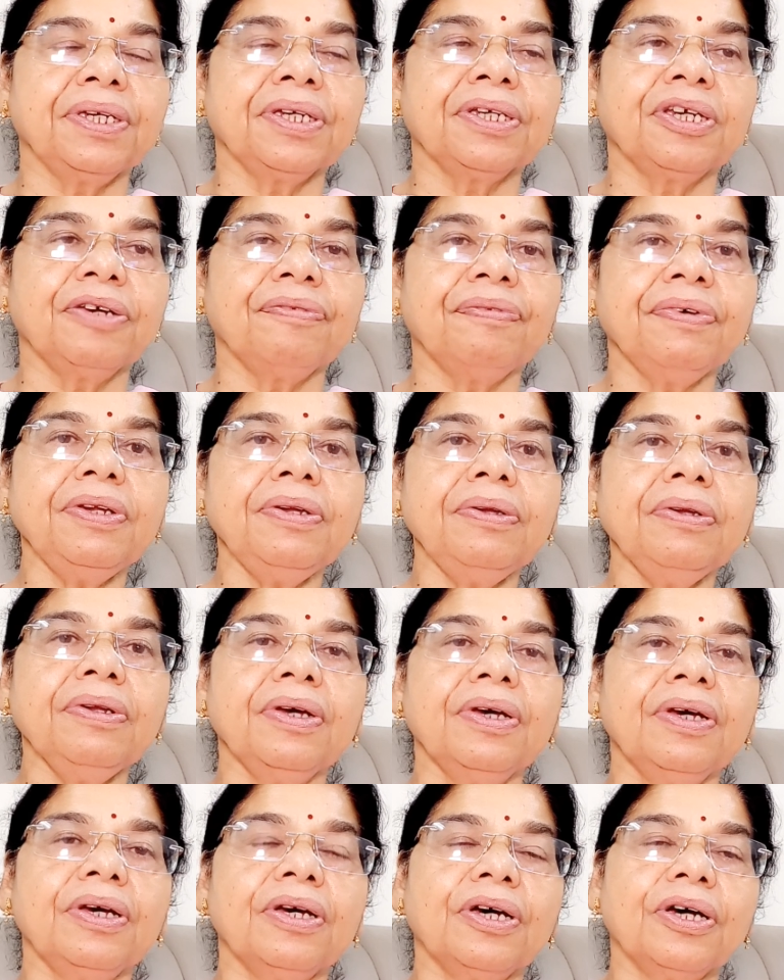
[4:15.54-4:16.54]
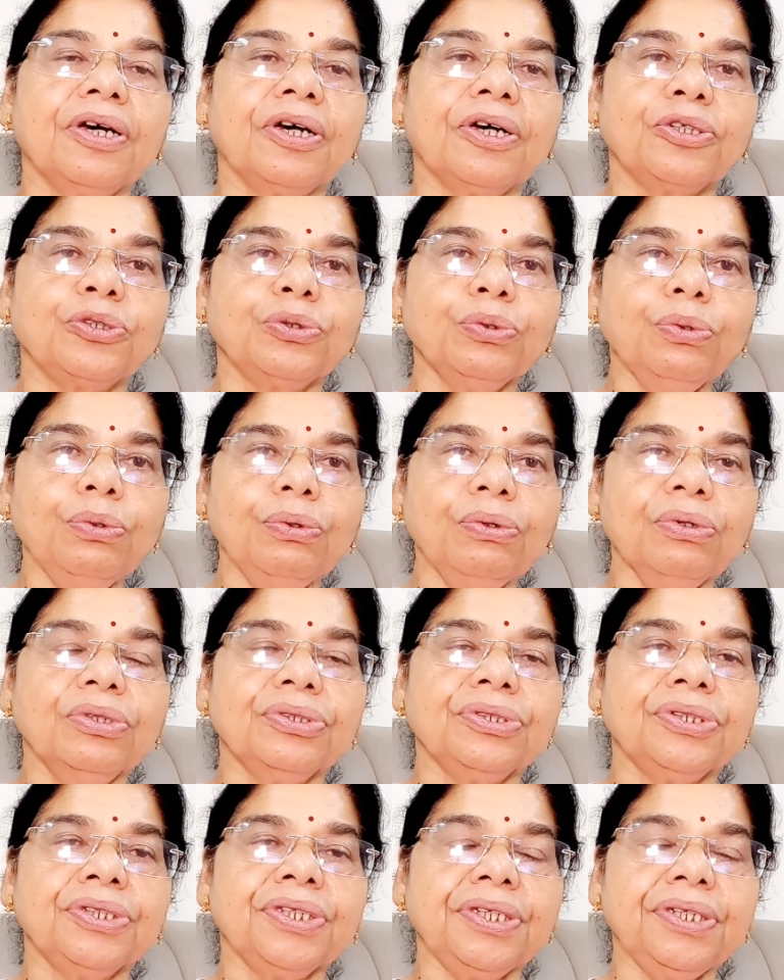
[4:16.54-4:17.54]
given to
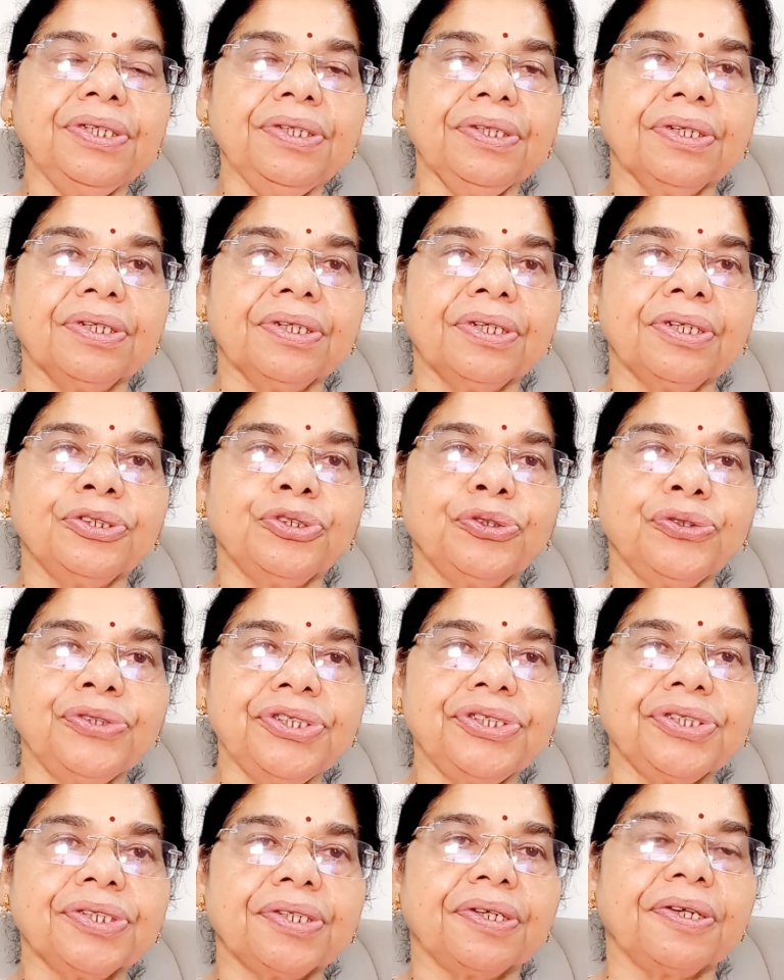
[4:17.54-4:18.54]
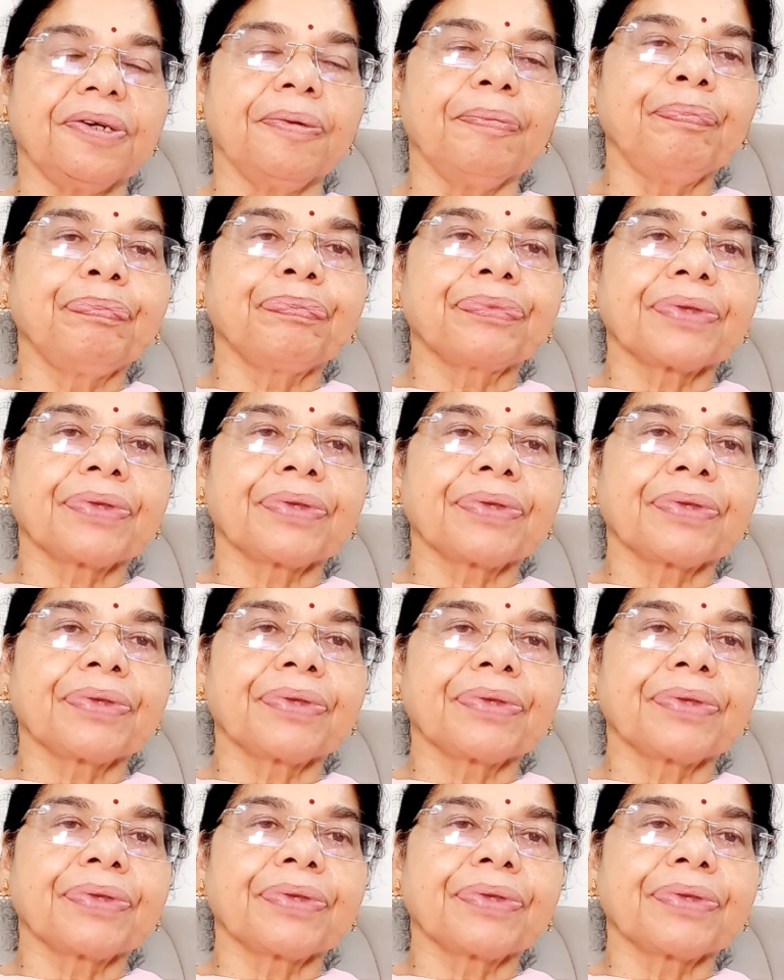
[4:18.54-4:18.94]
the judiciary.